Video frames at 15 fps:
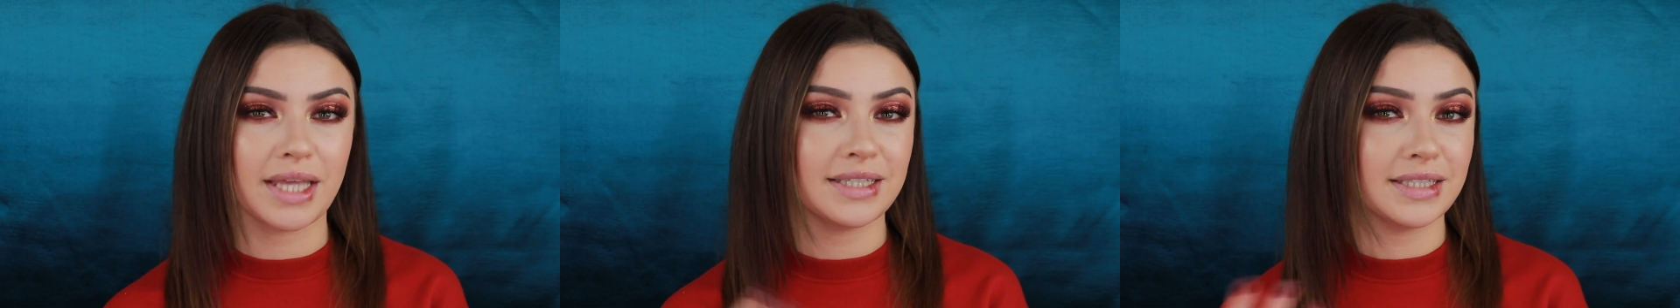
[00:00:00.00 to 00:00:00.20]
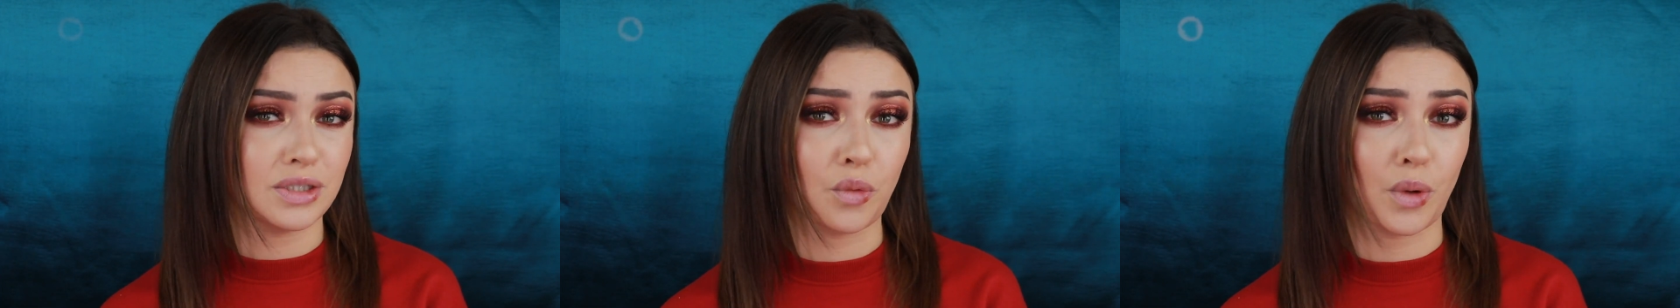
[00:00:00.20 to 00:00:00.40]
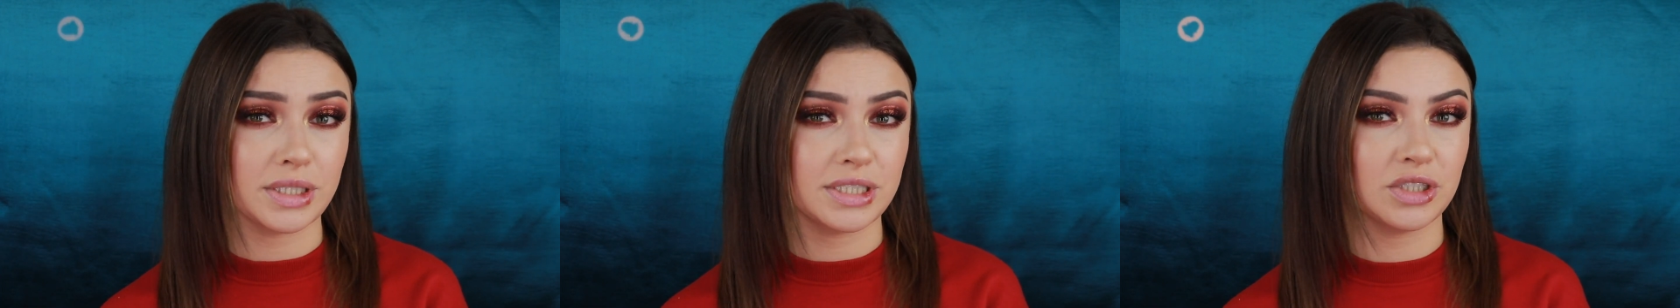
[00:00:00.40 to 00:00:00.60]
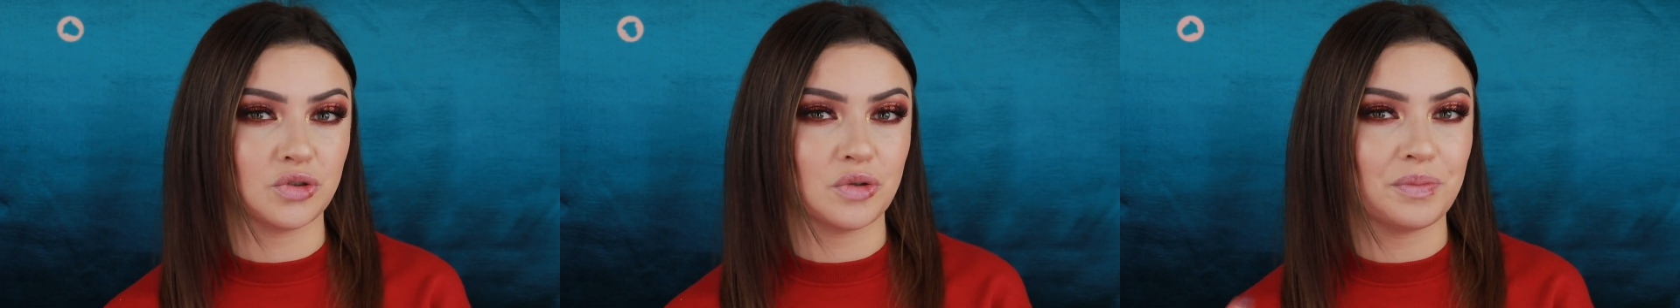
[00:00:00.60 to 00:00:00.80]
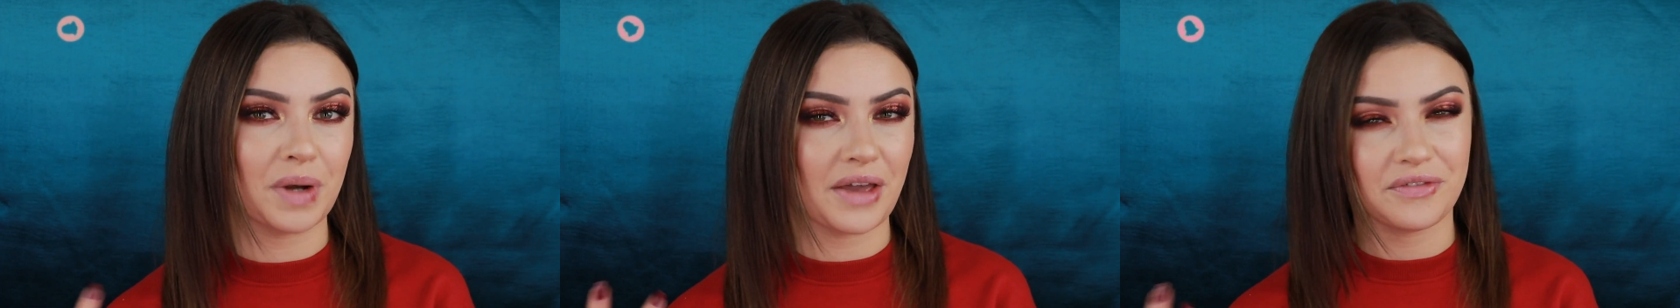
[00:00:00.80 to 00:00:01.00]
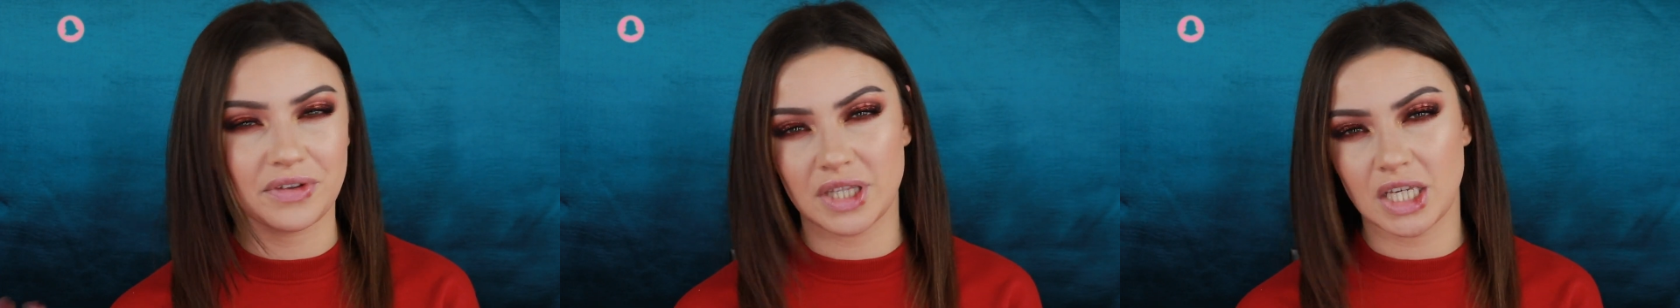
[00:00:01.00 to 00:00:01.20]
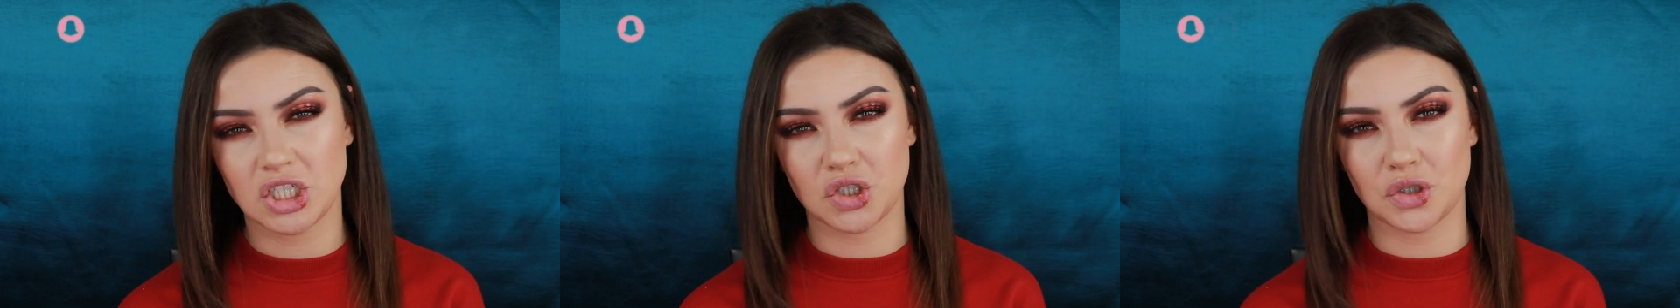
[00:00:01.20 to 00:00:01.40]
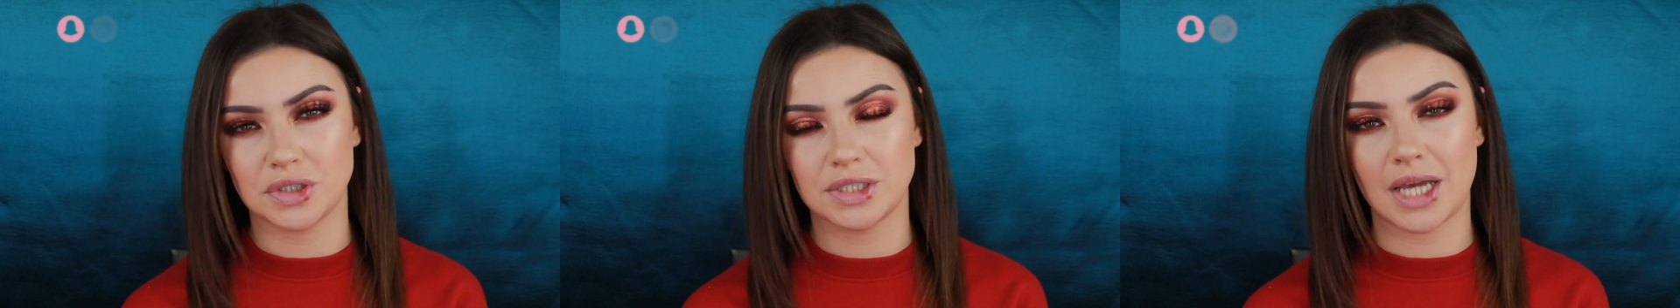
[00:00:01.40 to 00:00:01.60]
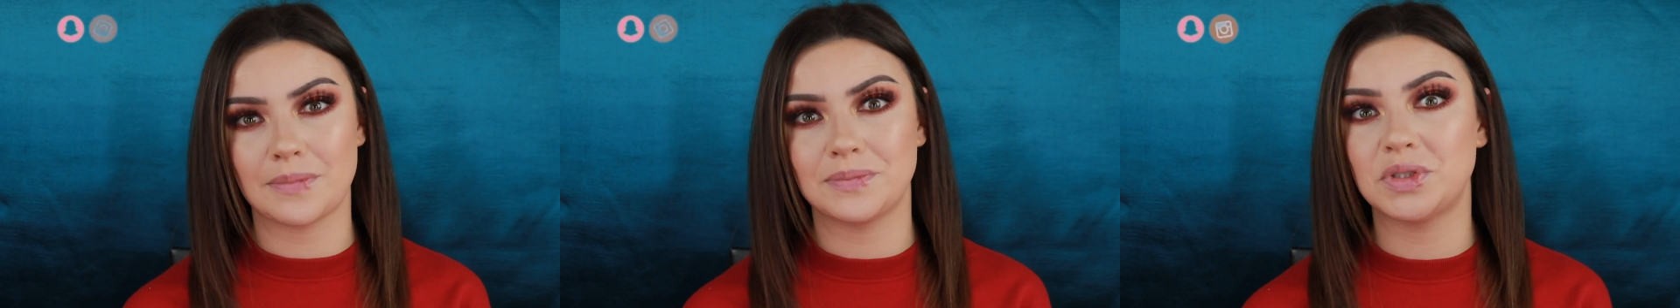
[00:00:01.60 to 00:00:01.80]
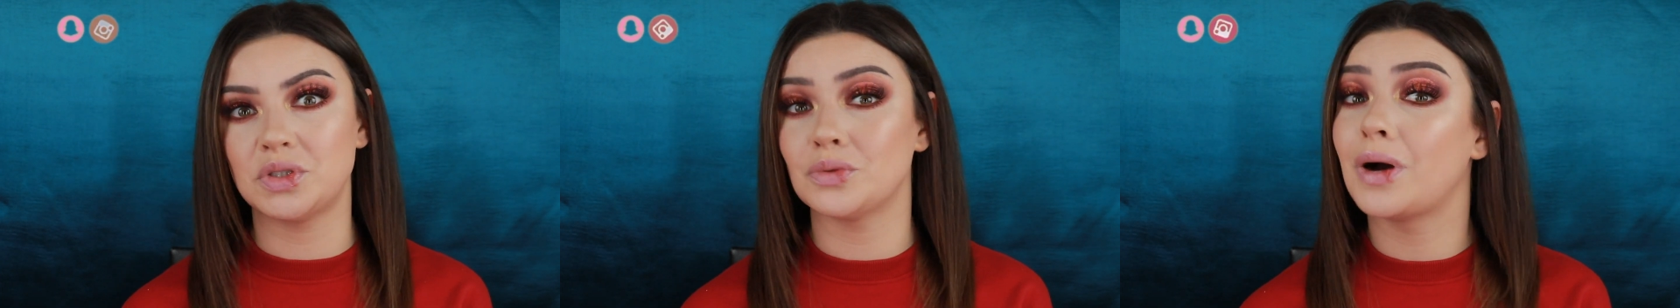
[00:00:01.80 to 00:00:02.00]
I didn't want to apply foundation on
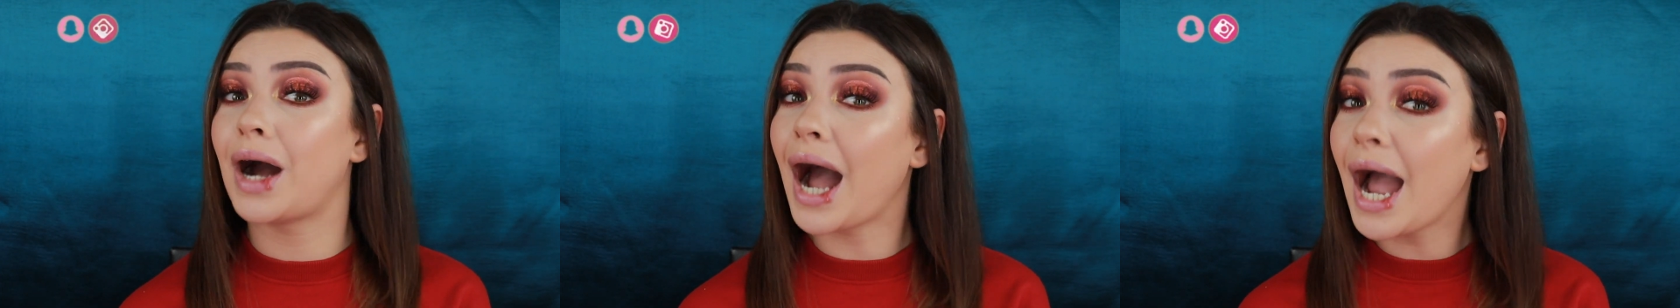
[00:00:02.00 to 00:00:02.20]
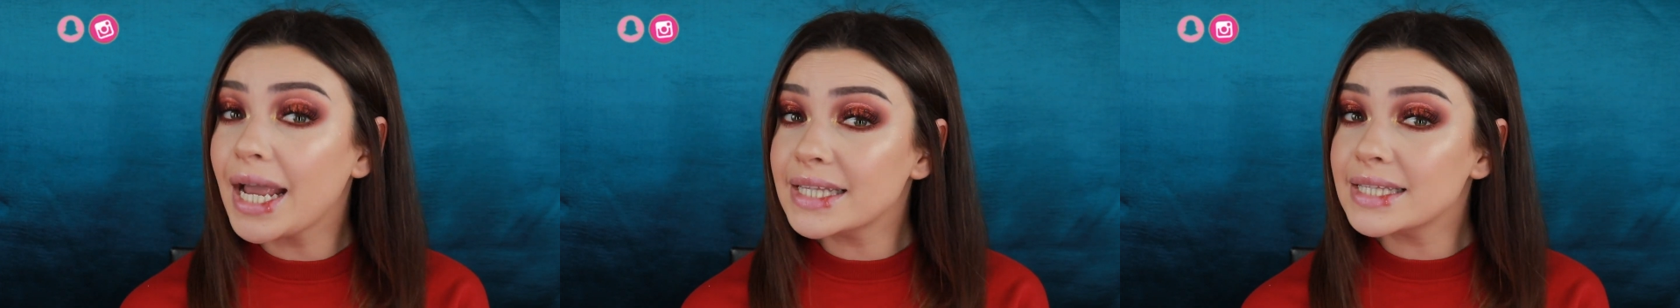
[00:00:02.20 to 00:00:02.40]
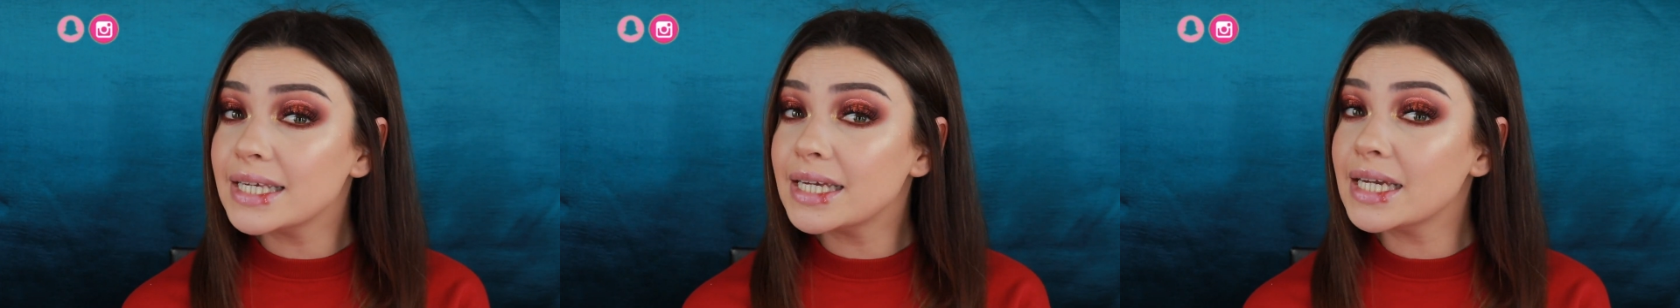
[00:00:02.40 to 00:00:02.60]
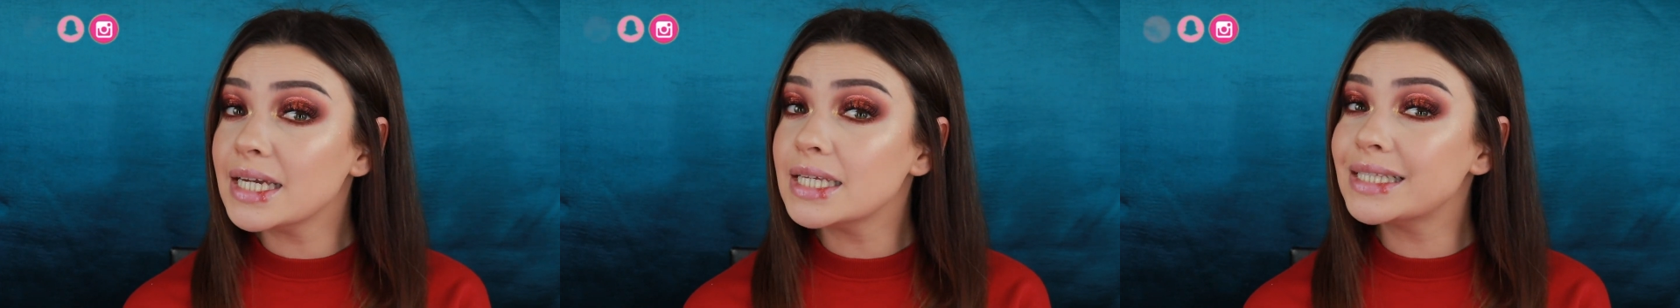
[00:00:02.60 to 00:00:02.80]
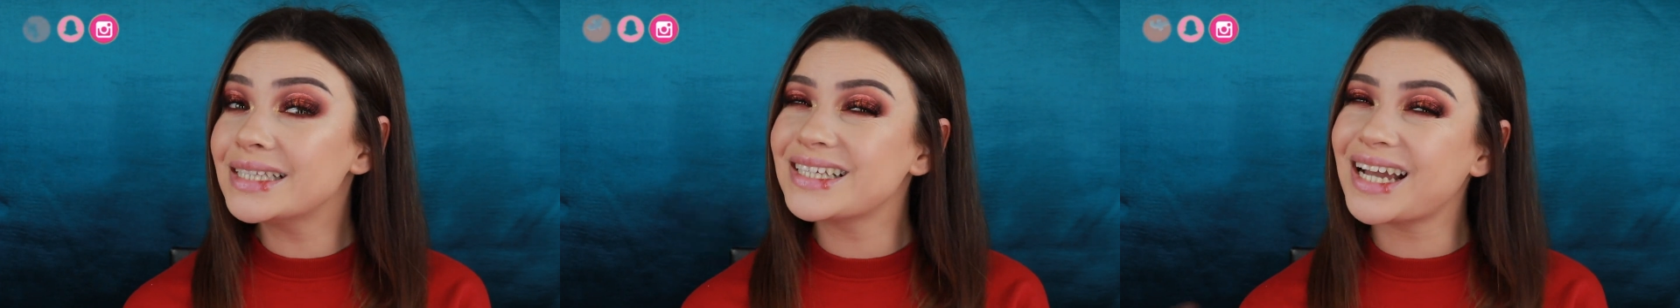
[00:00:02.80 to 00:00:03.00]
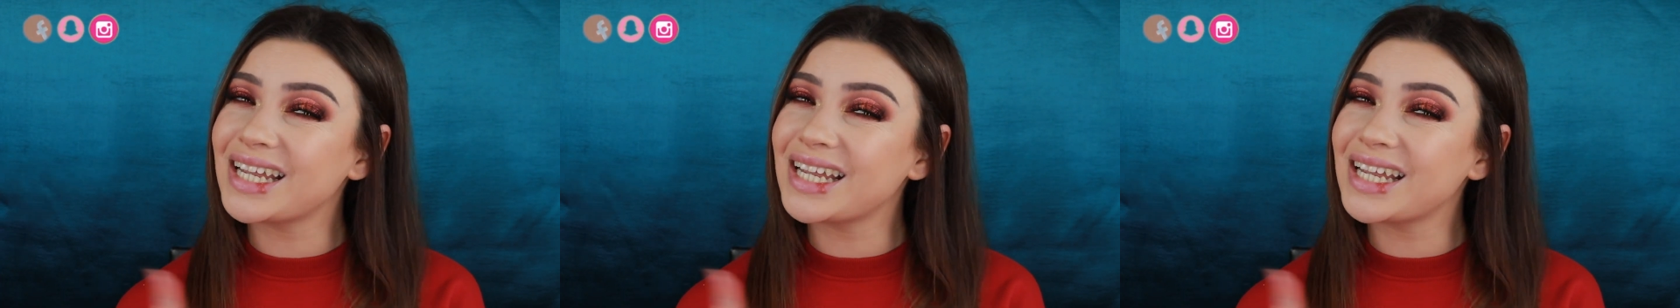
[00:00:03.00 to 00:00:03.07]
top to hide it.